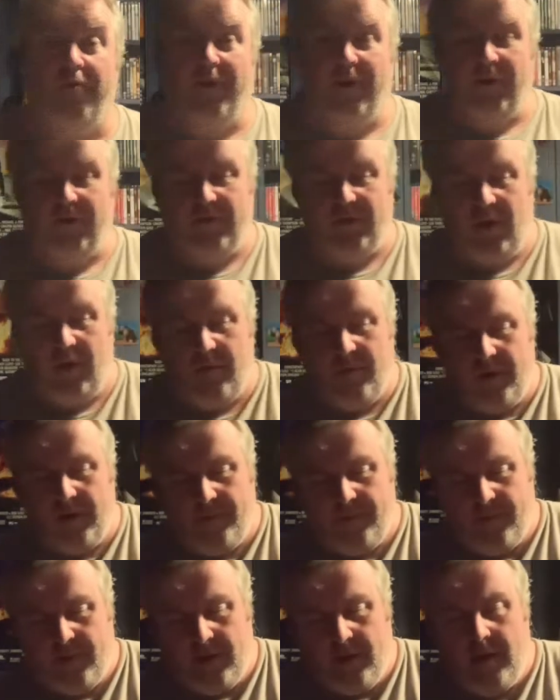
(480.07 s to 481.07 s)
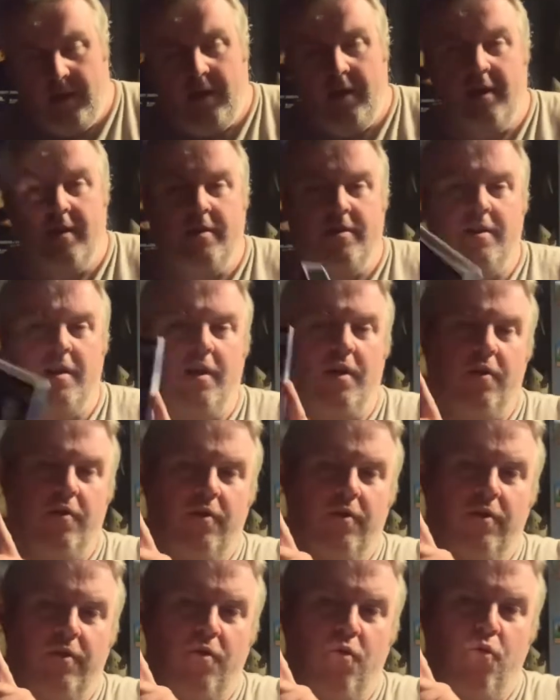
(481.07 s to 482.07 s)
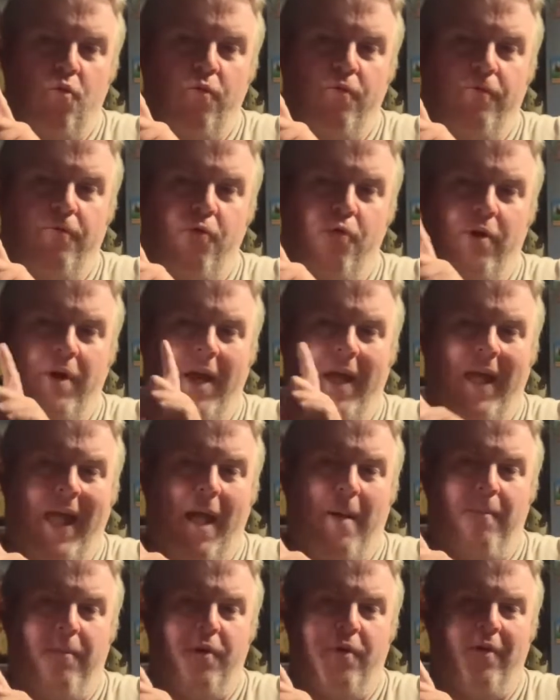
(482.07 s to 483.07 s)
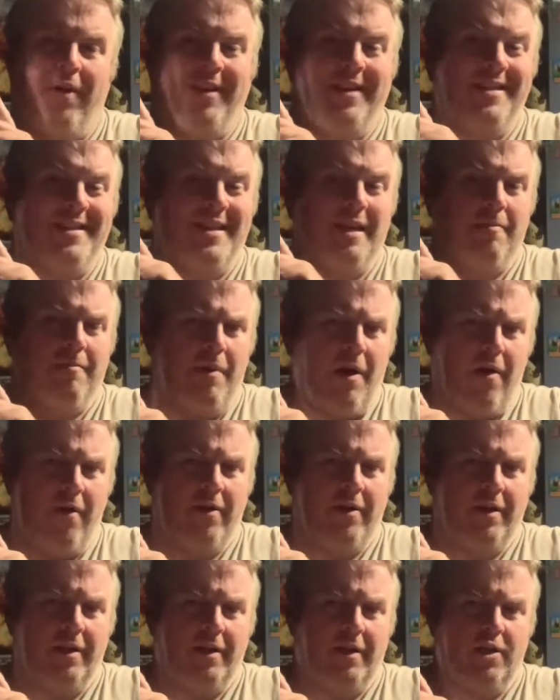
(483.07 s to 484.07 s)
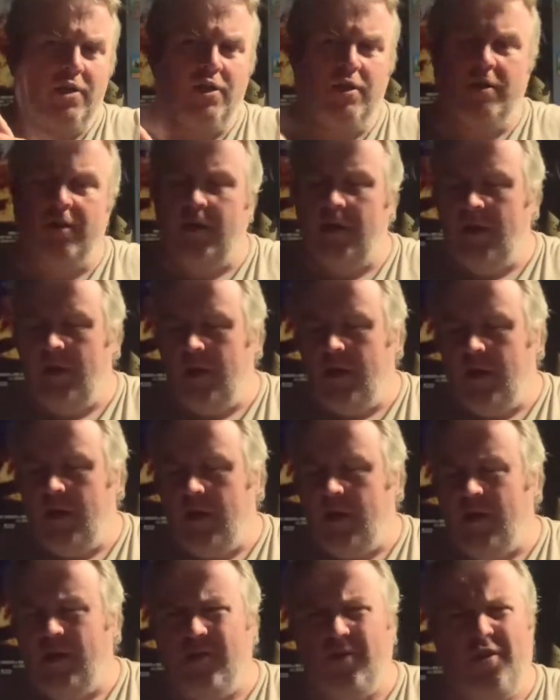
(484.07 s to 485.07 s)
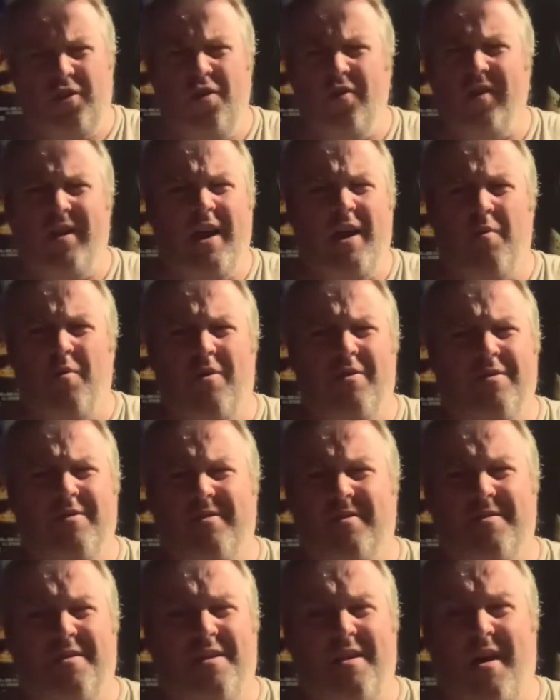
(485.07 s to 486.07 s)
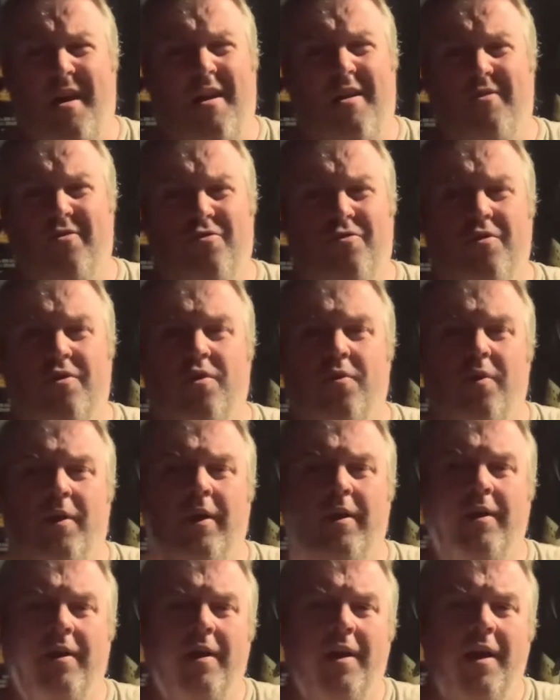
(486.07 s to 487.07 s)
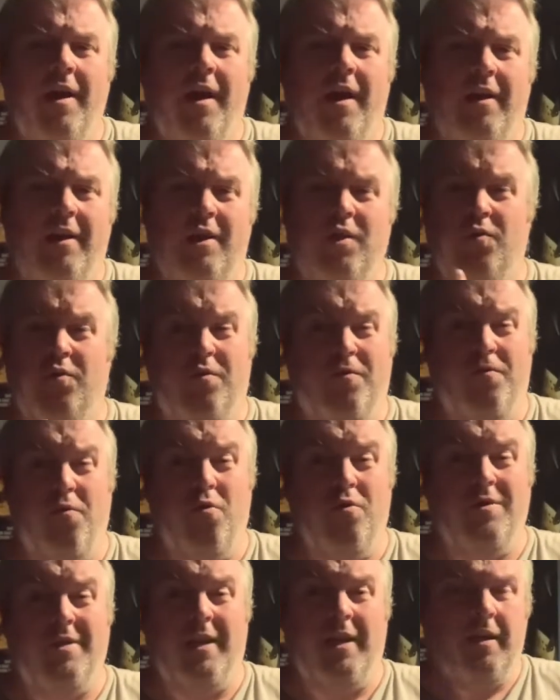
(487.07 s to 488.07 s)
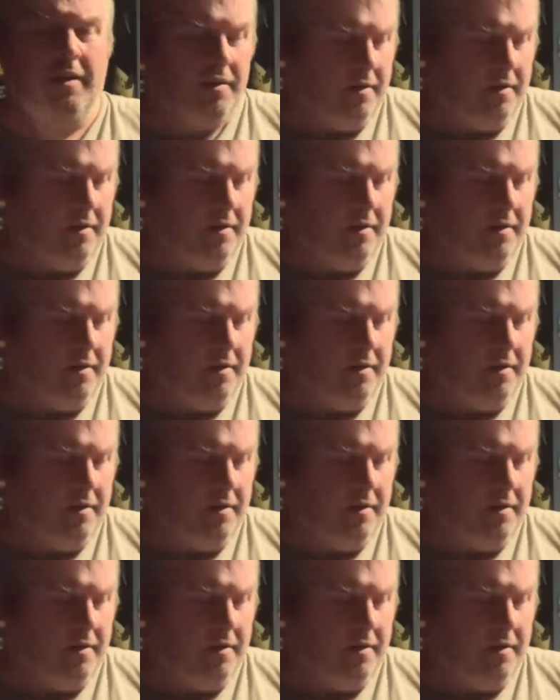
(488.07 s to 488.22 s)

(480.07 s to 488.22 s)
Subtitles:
Red October. So all 4K and Blu-ray. This is the American edition, because the UK one's like £100, and this was 40,